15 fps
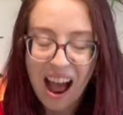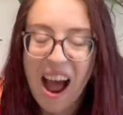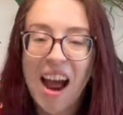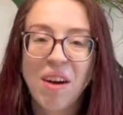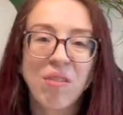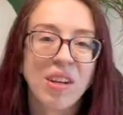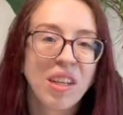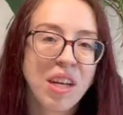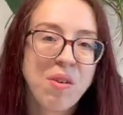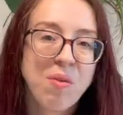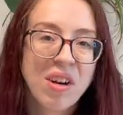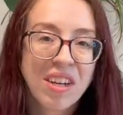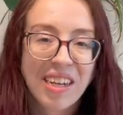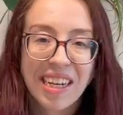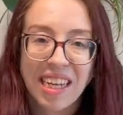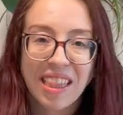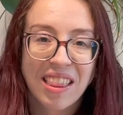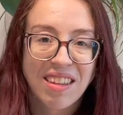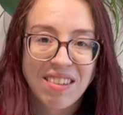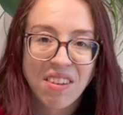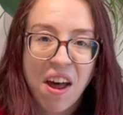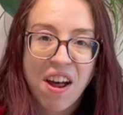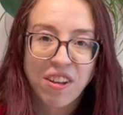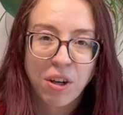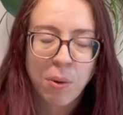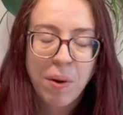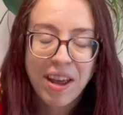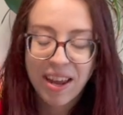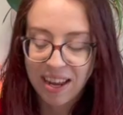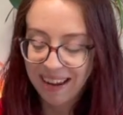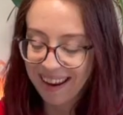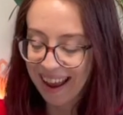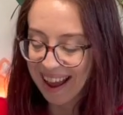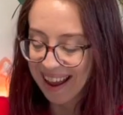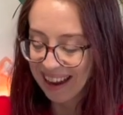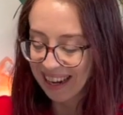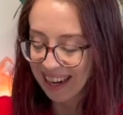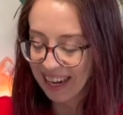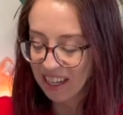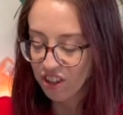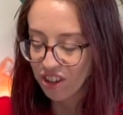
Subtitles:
really wouldn't get this colorway again.